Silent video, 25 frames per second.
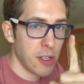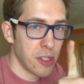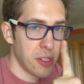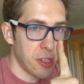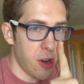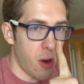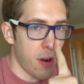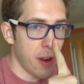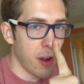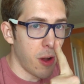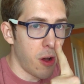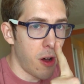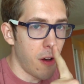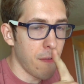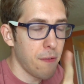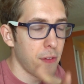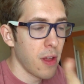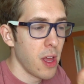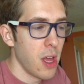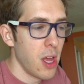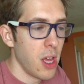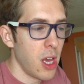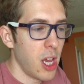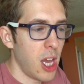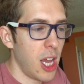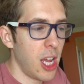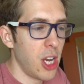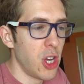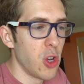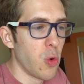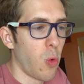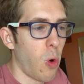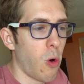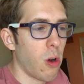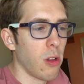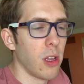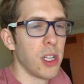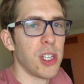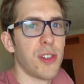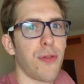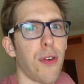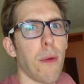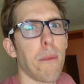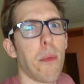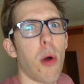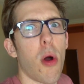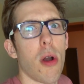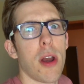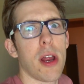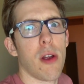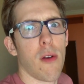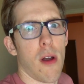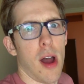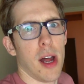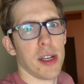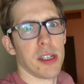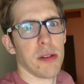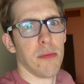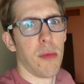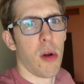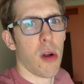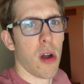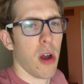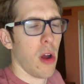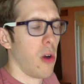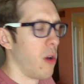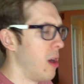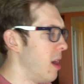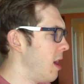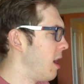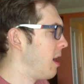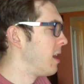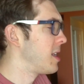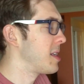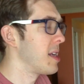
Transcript: Starting off in New Orleans for Mardi Gras tomorrow.